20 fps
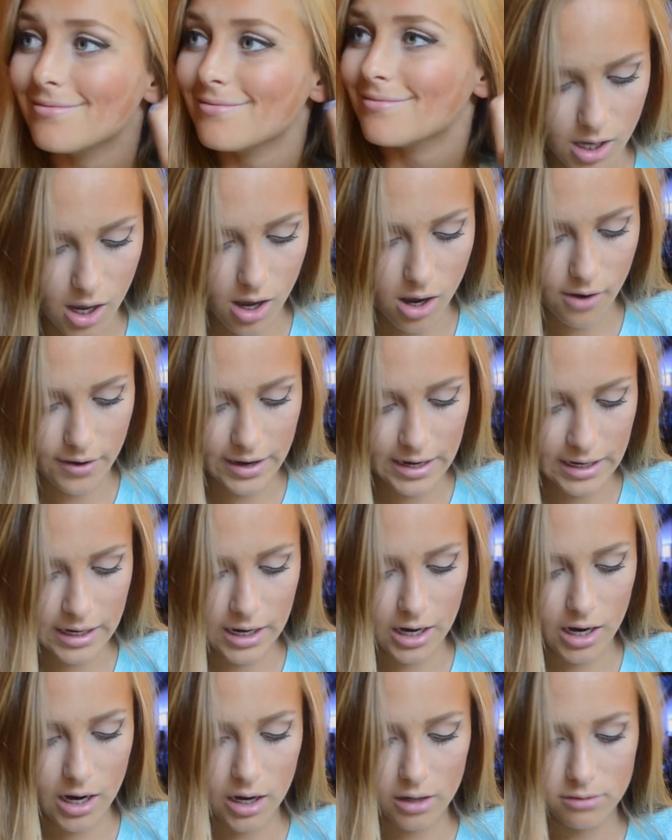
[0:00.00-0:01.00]
so in
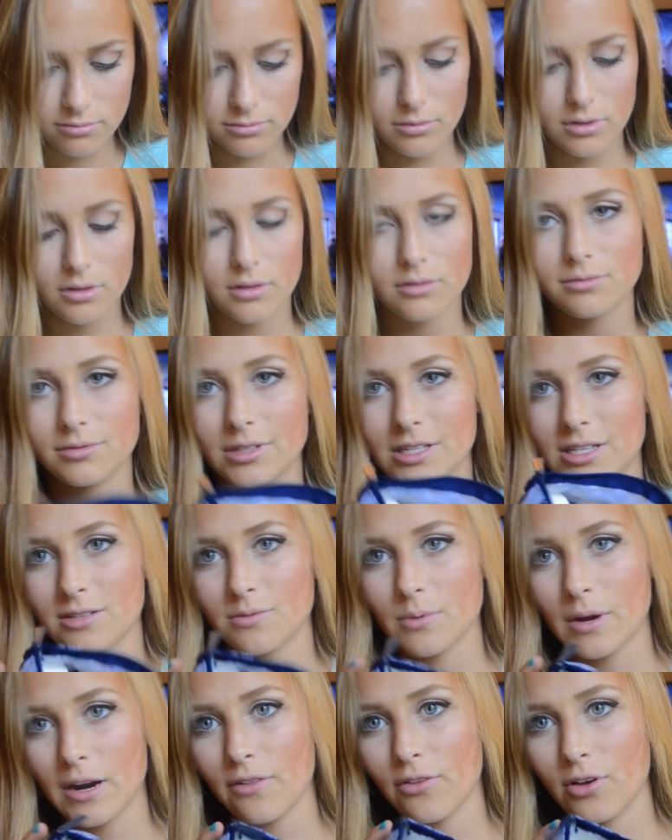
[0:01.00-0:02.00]
here, this is
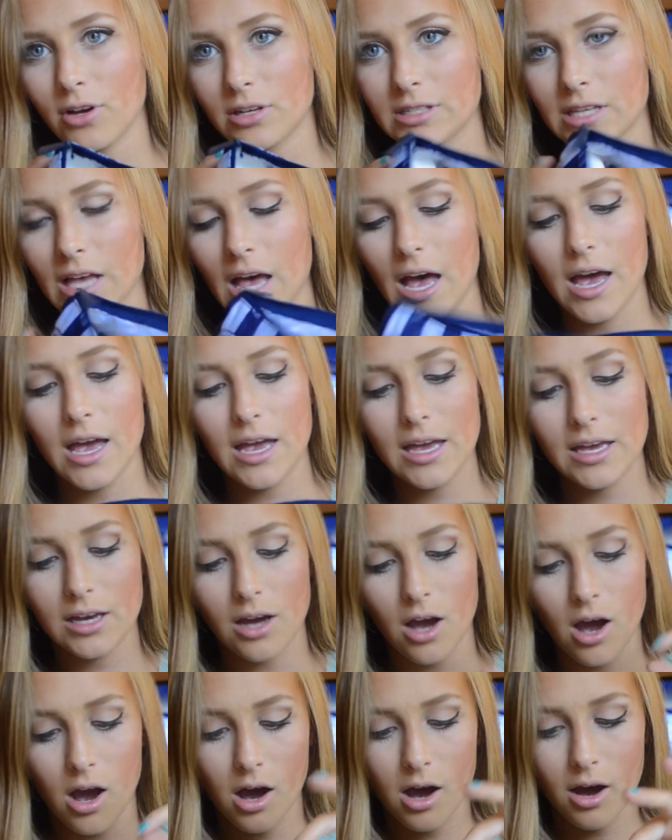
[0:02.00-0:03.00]
what it looks like.
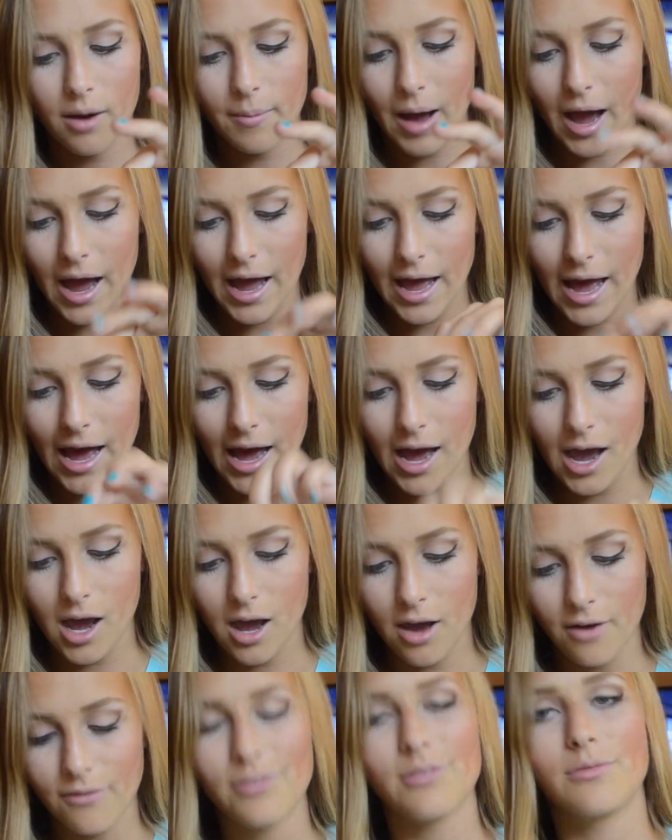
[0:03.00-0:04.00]
Um, I
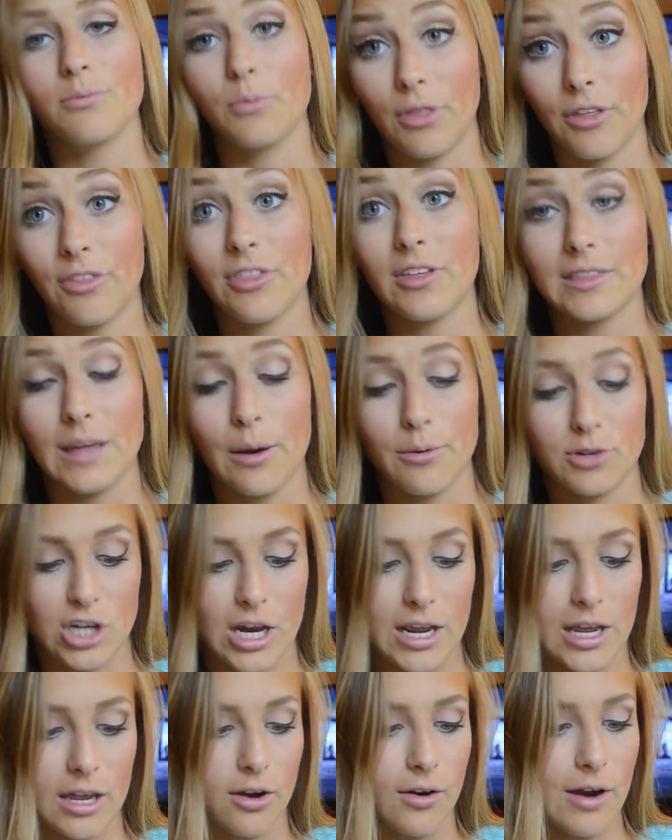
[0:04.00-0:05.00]
have, the thing that was
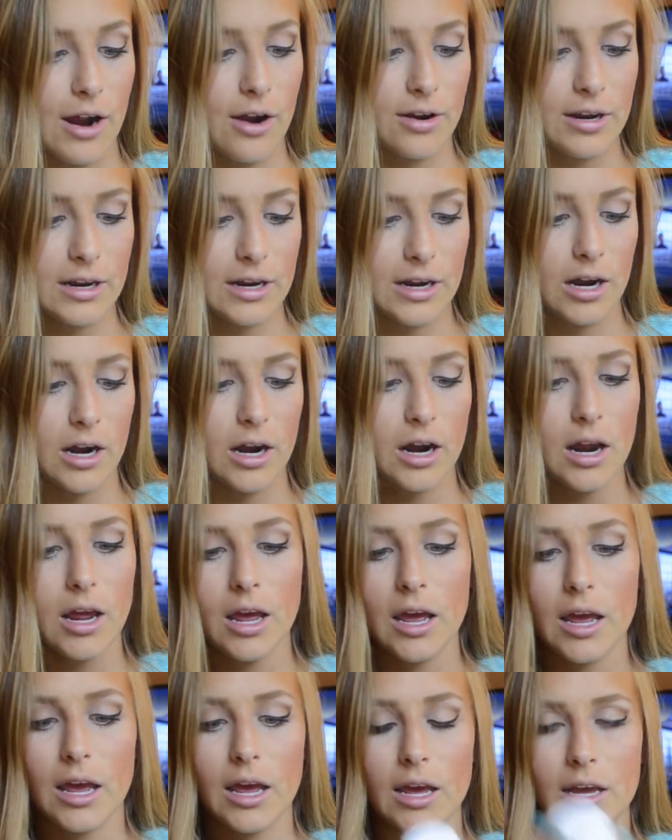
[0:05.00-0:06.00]
shaking around in here
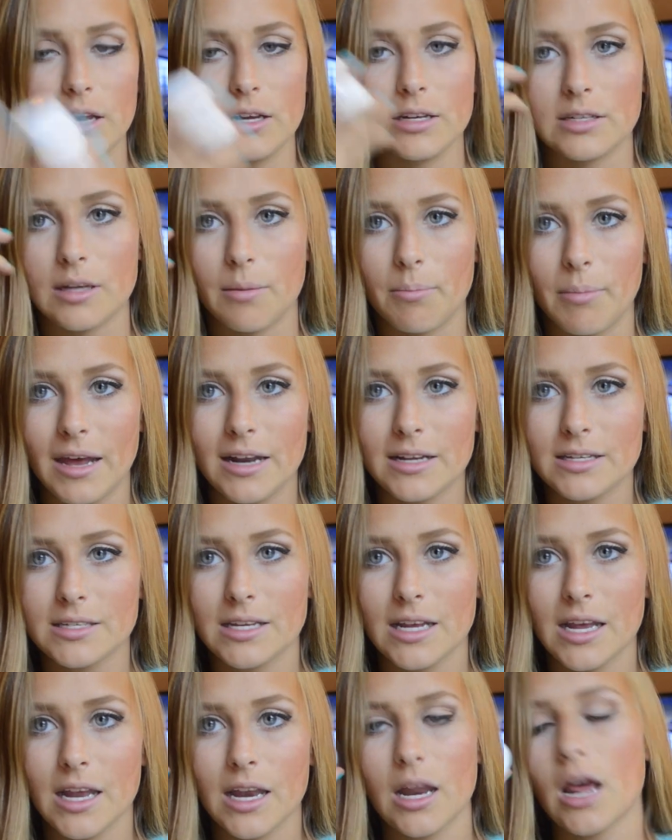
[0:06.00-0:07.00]
is
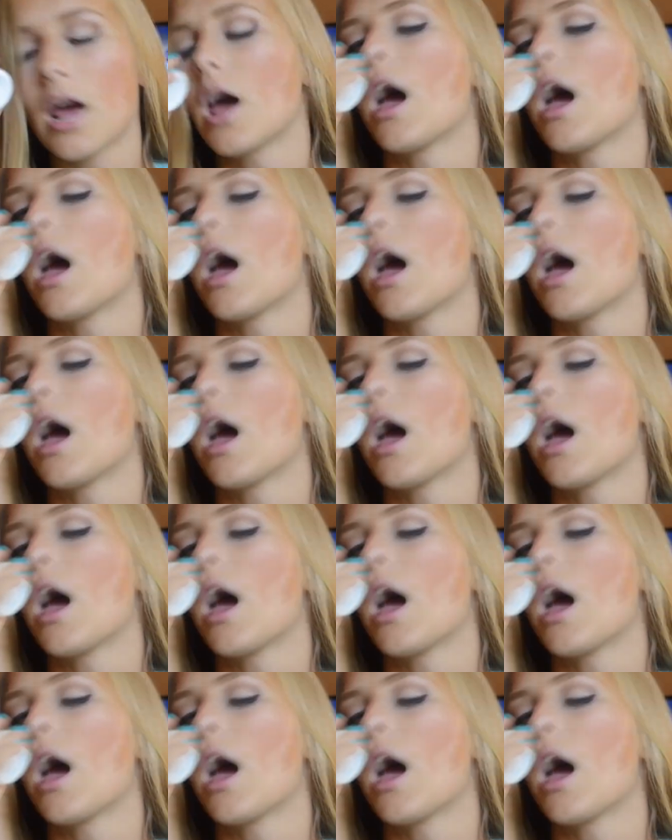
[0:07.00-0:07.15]
medicine.